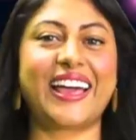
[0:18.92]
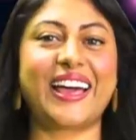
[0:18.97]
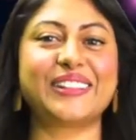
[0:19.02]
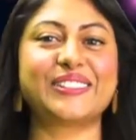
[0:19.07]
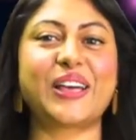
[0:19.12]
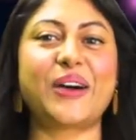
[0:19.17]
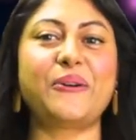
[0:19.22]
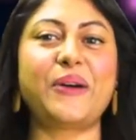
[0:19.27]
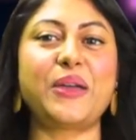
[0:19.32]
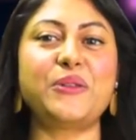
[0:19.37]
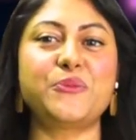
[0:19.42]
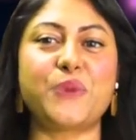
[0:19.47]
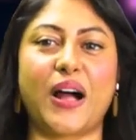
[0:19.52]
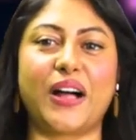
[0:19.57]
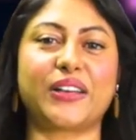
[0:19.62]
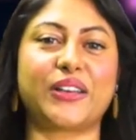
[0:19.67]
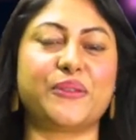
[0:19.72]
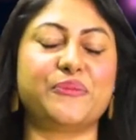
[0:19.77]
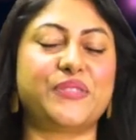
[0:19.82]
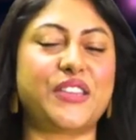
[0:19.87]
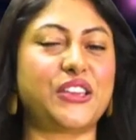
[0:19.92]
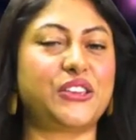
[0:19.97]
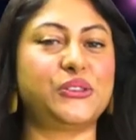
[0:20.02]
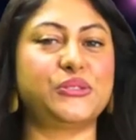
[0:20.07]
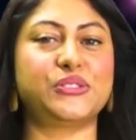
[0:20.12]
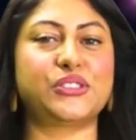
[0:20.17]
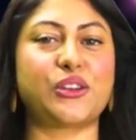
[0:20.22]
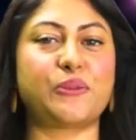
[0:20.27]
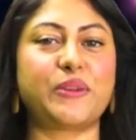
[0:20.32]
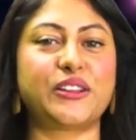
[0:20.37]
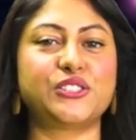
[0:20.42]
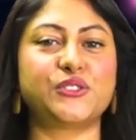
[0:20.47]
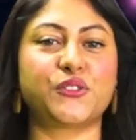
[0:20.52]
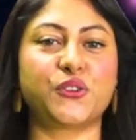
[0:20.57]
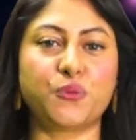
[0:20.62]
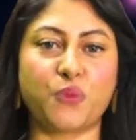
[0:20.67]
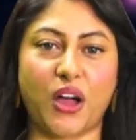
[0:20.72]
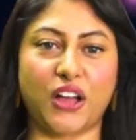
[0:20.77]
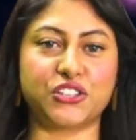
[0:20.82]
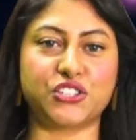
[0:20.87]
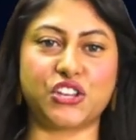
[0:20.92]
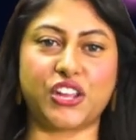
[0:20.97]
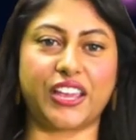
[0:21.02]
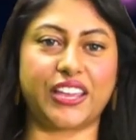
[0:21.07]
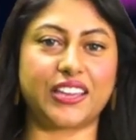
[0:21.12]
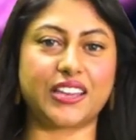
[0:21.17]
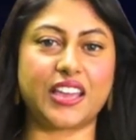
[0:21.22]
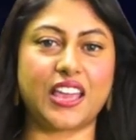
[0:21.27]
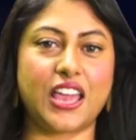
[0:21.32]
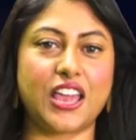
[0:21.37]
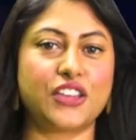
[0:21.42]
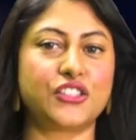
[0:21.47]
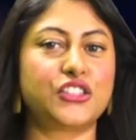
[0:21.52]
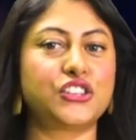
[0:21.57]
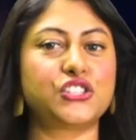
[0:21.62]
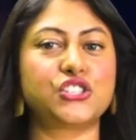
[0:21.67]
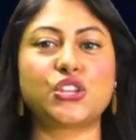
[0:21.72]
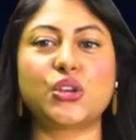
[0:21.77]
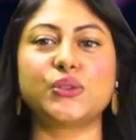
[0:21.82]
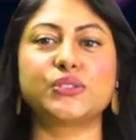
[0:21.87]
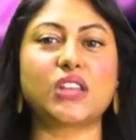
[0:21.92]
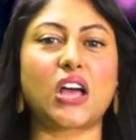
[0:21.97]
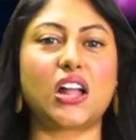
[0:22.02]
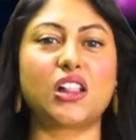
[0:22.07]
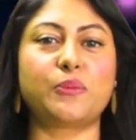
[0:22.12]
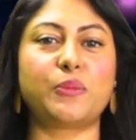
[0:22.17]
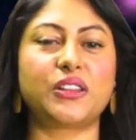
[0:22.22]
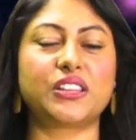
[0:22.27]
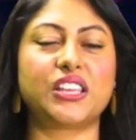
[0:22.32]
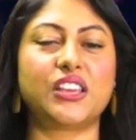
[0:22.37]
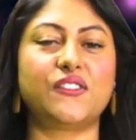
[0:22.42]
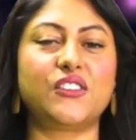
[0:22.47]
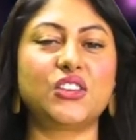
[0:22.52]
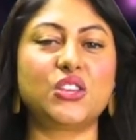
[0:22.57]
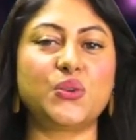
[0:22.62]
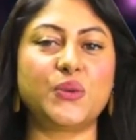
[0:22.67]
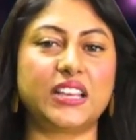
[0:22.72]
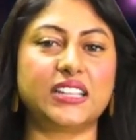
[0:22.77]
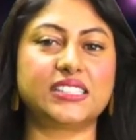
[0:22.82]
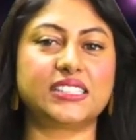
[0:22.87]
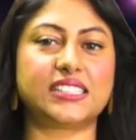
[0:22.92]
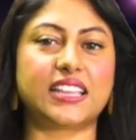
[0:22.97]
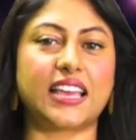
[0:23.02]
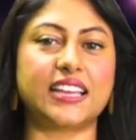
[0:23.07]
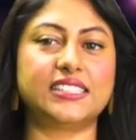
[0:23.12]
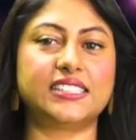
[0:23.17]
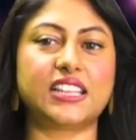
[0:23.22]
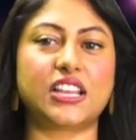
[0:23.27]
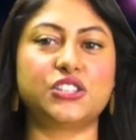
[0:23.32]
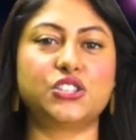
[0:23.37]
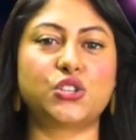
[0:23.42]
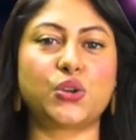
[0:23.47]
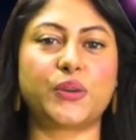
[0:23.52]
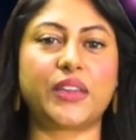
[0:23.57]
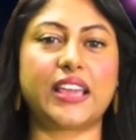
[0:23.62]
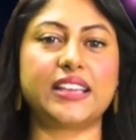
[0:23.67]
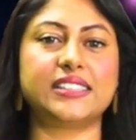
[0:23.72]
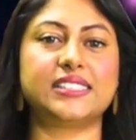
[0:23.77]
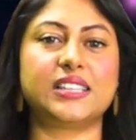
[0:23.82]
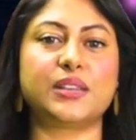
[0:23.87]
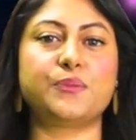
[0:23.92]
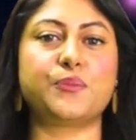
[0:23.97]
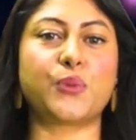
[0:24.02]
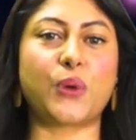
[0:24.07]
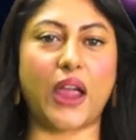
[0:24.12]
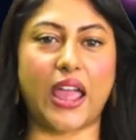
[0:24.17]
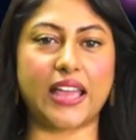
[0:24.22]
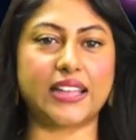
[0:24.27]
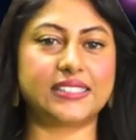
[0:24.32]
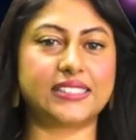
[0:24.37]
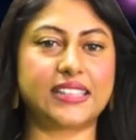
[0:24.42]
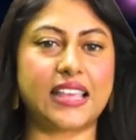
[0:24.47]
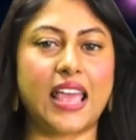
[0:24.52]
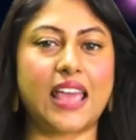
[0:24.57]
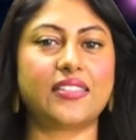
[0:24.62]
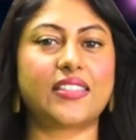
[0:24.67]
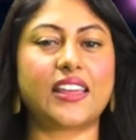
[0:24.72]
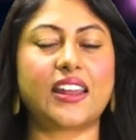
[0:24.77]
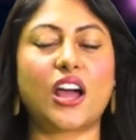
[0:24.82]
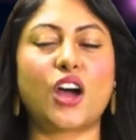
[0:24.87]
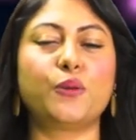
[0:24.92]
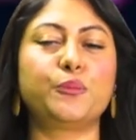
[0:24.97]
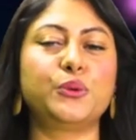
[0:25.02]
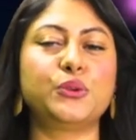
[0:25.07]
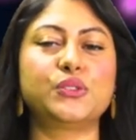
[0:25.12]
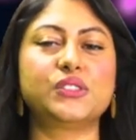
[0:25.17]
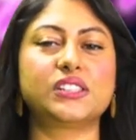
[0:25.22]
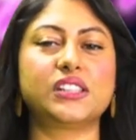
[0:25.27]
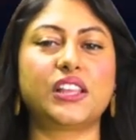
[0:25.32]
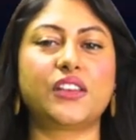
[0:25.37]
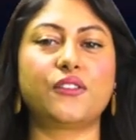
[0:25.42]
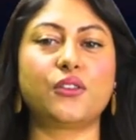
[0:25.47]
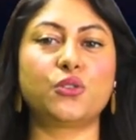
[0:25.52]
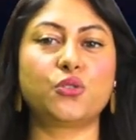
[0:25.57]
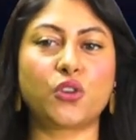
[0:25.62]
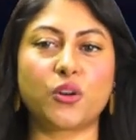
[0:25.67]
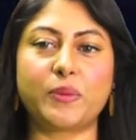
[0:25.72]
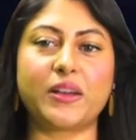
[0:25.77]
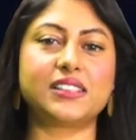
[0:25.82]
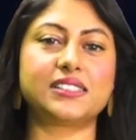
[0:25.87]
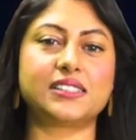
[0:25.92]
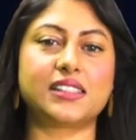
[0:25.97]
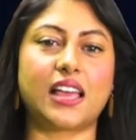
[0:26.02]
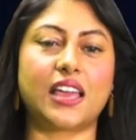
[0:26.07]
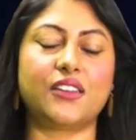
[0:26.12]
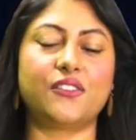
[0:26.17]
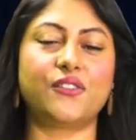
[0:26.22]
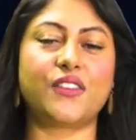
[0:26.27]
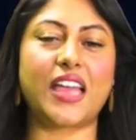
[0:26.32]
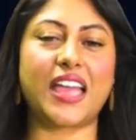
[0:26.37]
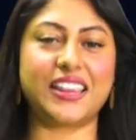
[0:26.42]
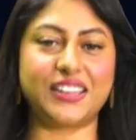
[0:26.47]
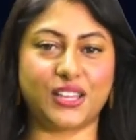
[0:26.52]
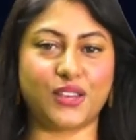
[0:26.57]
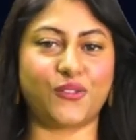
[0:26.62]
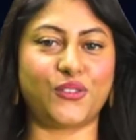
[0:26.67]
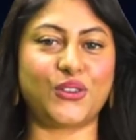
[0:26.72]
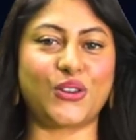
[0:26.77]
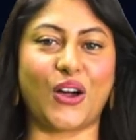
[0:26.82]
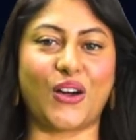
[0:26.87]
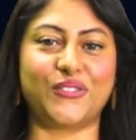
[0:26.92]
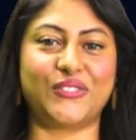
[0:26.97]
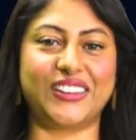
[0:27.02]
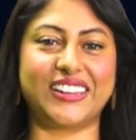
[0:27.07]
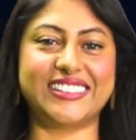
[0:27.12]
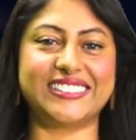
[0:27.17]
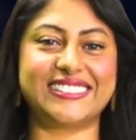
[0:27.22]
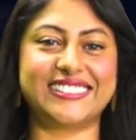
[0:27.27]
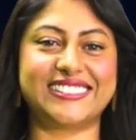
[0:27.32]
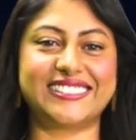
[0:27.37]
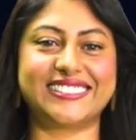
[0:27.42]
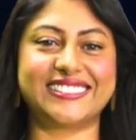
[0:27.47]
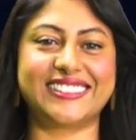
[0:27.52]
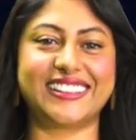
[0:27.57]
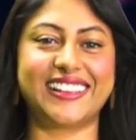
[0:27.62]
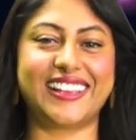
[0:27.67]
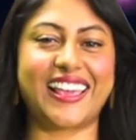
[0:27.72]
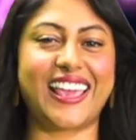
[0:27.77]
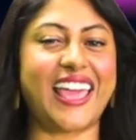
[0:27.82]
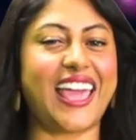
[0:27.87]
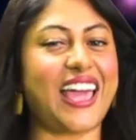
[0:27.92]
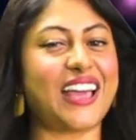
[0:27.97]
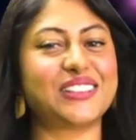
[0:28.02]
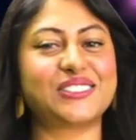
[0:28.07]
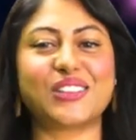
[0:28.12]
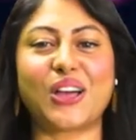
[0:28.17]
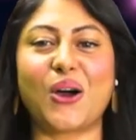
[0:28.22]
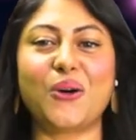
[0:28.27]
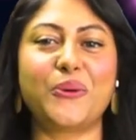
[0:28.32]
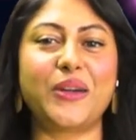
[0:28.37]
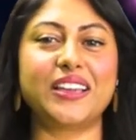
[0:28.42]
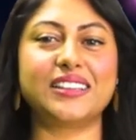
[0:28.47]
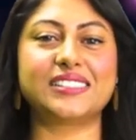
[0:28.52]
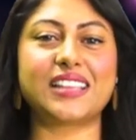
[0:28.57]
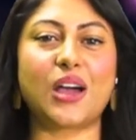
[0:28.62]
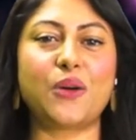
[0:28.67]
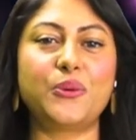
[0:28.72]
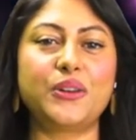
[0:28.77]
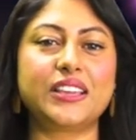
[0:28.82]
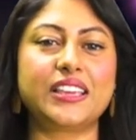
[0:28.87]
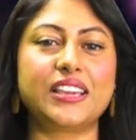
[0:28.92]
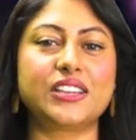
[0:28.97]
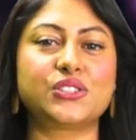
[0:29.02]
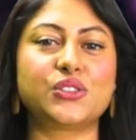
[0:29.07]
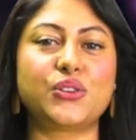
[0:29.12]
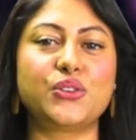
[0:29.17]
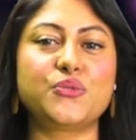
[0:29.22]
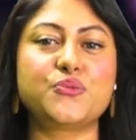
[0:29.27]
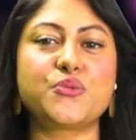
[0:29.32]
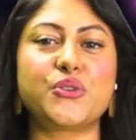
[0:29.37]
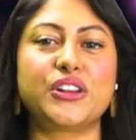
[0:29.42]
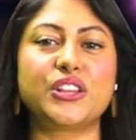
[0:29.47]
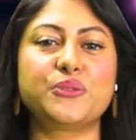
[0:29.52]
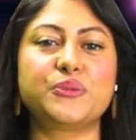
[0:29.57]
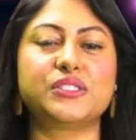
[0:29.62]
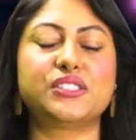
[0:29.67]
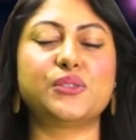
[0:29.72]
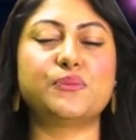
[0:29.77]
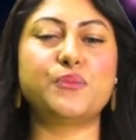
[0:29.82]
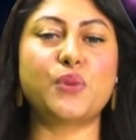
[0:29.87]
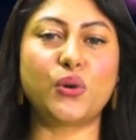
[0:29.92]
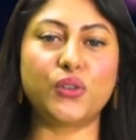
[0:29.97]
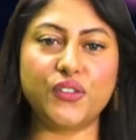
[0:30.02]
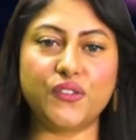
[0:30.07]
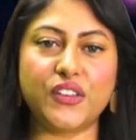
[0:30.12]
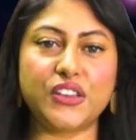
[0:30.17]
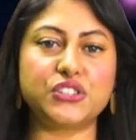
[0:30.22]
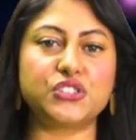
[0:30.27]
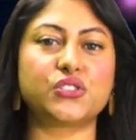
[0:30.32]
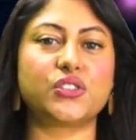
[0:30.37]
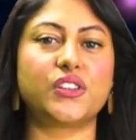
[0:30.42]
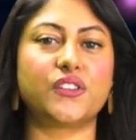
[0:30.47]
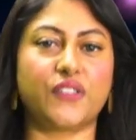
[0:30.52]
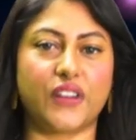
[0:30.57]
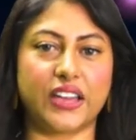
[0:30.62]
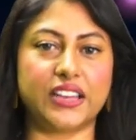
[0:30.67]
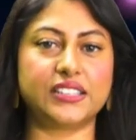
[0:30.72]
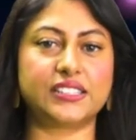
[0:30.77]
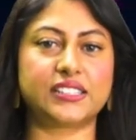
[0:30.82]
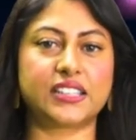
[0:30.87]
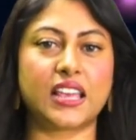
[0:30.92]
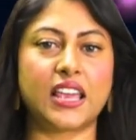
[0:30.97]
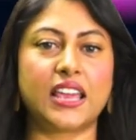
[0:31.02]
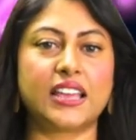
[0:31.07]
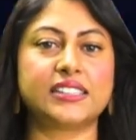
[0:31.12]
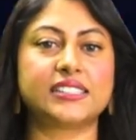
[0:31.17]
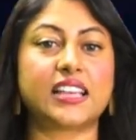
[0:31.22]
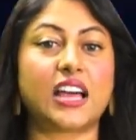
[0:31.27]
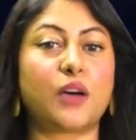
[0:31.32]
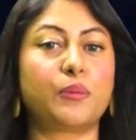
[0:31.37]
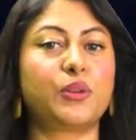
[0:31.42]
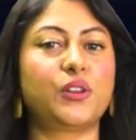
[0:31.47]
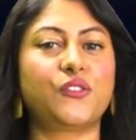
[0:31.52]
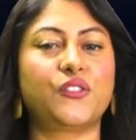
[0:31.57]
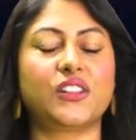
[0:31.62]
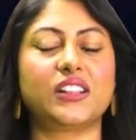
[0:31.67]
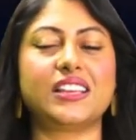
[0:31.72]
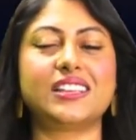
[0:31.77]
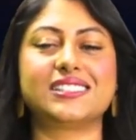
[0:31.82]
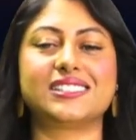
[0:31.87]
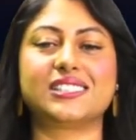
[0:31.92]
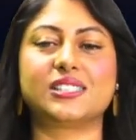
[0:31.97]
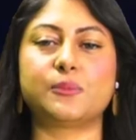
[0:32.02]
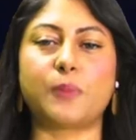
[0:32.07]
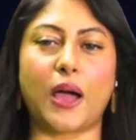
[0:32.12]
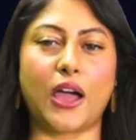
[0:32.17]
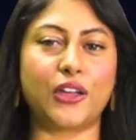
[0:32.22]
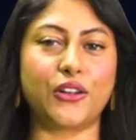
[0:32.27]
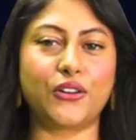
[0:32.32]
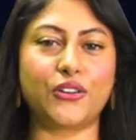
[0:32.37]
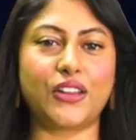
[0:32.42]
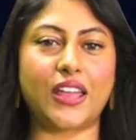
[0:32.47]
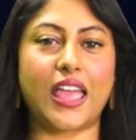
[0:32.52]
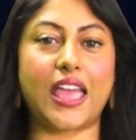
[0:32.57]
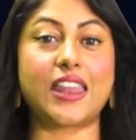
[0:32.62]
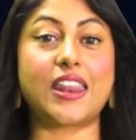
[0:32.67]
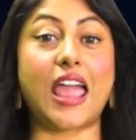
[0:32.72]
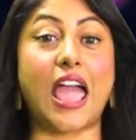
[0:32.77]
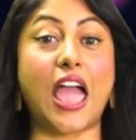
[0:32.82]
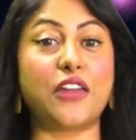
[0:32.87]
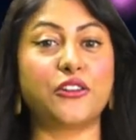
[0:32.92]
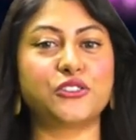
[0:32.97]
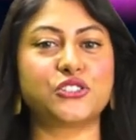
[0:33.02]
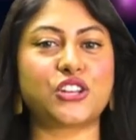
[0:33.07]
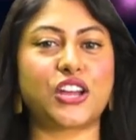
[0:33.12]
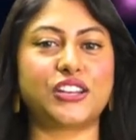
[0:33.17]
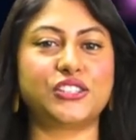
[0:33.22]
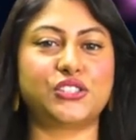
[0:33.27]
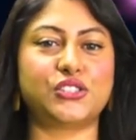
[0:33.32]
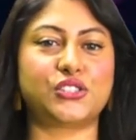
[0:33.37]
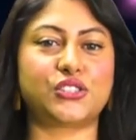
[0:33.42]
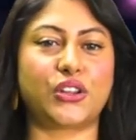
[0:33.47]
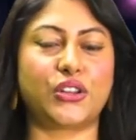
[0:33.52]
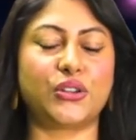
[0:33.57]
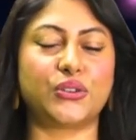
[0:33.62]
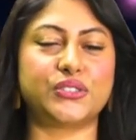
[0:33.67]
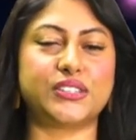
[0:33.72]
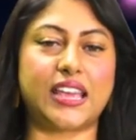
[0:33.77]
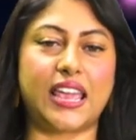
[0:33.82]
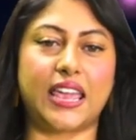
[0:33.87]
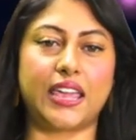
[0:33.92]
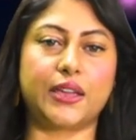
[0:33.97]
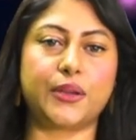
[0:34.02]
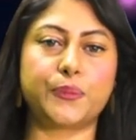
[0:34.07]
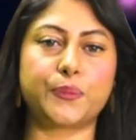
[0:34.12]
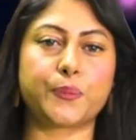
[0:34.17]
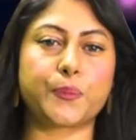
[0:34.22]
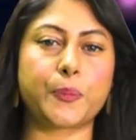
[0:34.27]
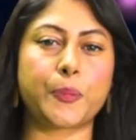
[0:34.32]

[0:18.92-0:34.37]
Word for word: Hello and welcome. Thank you so much for watching. This show is all about giving you insights and showcasing brands that help you to live your best life and give you confidence. As always, I want to kickstart your morning with some motivational advice to help you to feel inspired and energized to start your day.